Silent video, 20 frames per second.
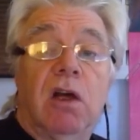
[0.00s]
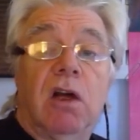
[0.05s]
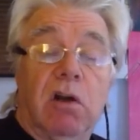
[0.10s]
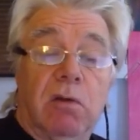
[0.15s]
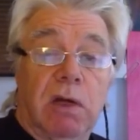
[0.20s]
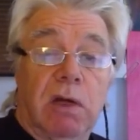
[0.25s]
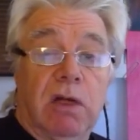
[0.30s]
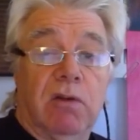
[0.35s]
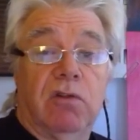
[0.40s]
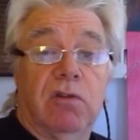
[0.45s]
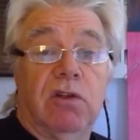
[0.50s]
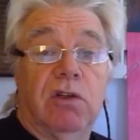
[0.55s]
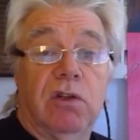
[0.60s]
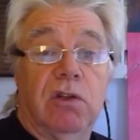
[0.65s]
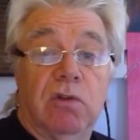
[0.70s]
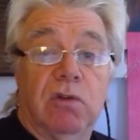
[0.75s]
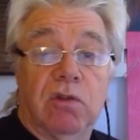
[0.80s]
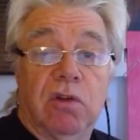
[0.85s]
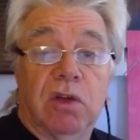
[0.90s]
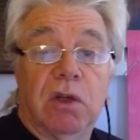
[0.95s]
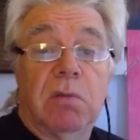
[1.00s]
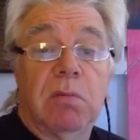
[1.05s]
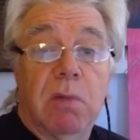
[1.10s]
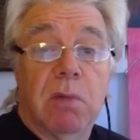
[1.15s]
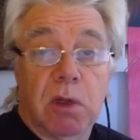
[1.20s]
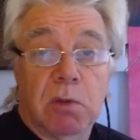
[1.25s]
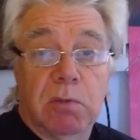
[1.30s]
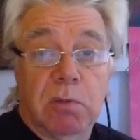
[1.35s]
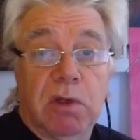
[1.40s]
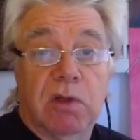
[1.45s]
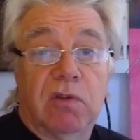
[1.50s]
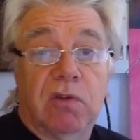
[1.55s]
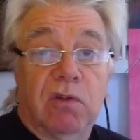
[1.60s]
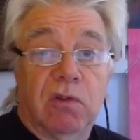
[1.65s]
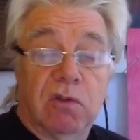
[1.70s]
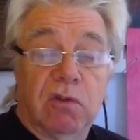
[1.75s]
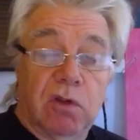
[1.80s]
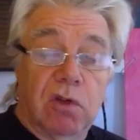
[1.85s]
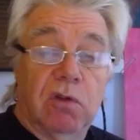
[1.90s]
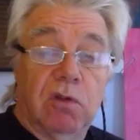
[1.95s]
are actually using mopeds
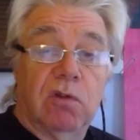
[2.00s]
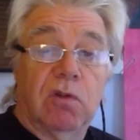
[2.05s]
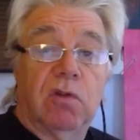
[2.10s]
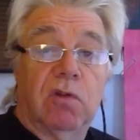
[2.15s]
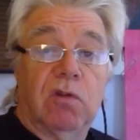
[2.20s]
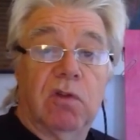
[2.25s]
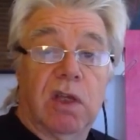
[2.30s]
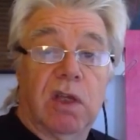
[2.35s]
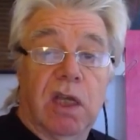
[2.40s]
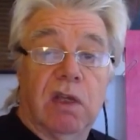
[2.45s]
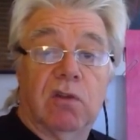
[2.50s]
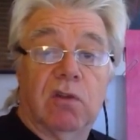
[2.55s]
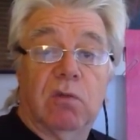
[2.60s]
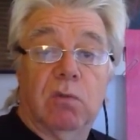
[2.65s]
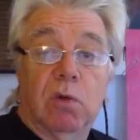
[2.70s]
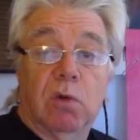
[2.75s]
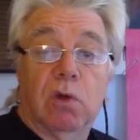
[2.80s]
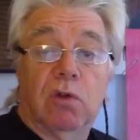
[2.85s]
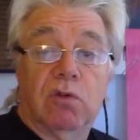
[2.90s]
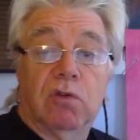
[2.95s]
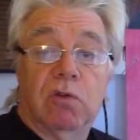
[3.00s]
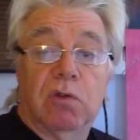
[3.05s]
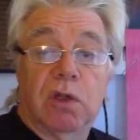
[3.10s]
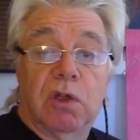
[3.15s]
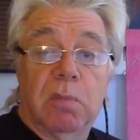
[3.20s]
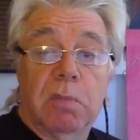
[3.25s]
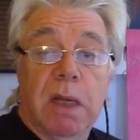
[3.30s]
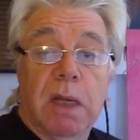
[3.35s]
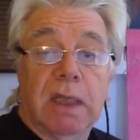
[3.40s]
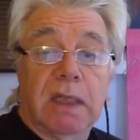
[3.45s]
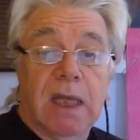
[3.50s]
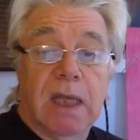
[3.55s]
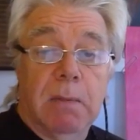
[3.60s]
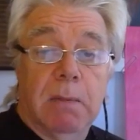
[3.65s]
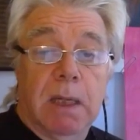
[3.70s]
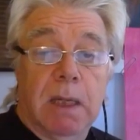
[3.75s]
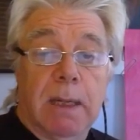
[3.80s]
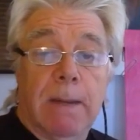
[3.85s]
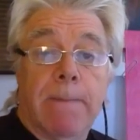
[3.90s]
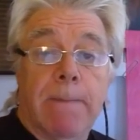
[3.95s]
and scooters to get to work during the
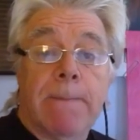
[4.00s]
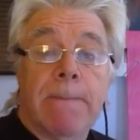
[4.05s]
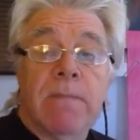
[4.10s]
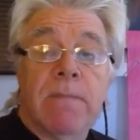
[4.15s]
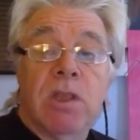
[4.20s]
pandemic.